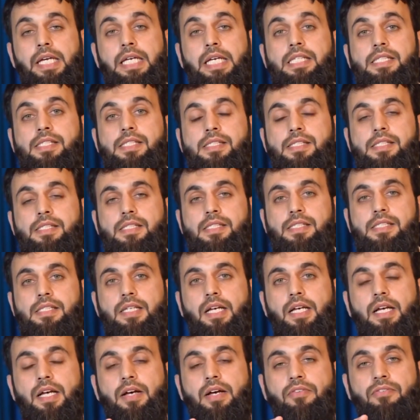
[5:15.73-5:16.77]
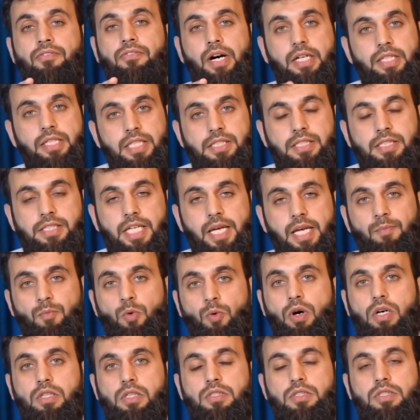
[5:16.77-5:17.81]
His father's
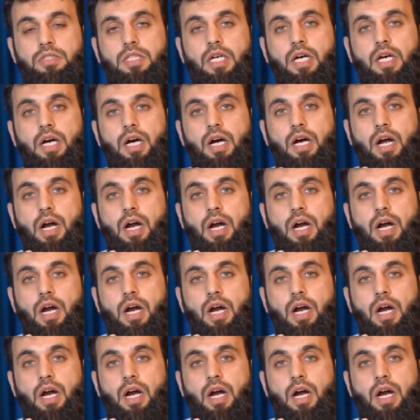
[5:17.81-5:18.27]
name was